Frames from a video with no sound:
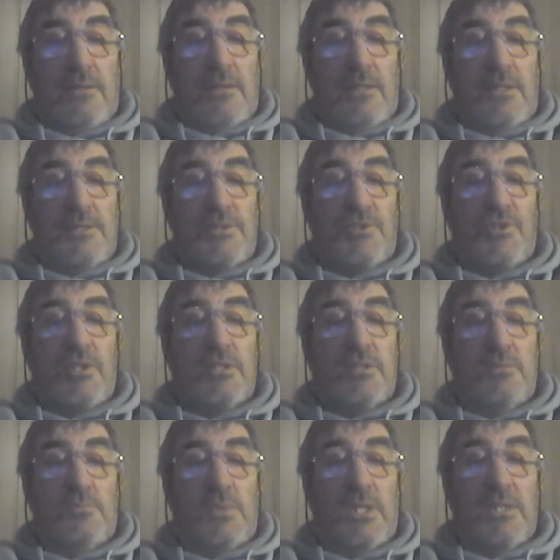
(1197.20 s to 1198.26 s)
and the
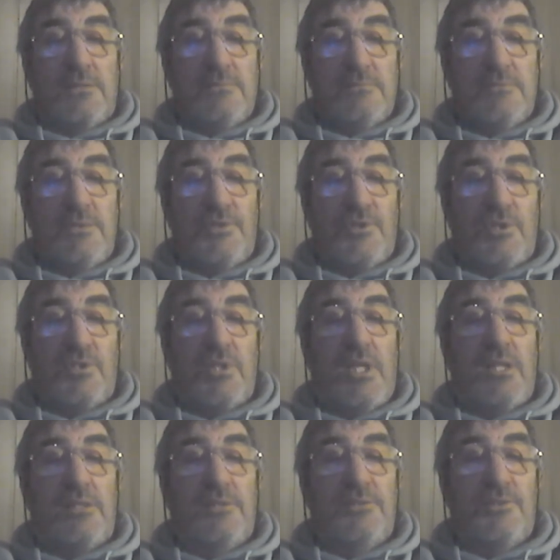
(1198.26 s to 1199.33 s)
second one is
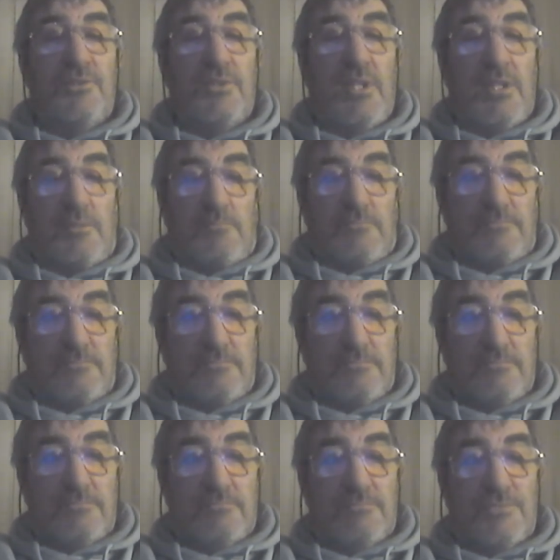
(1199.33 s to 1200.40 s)
exactly the same.
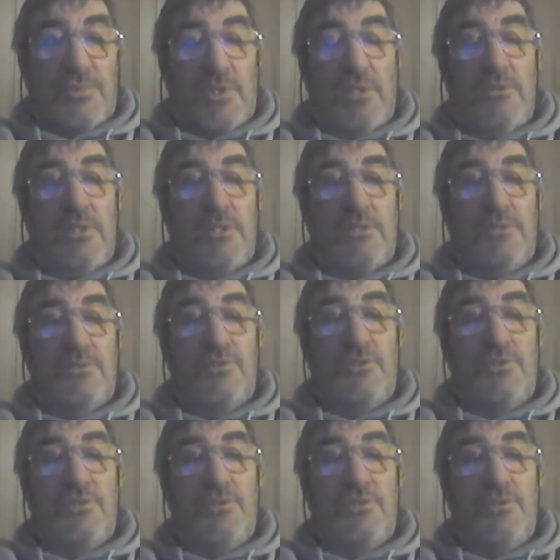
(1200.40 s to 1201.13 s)
So I got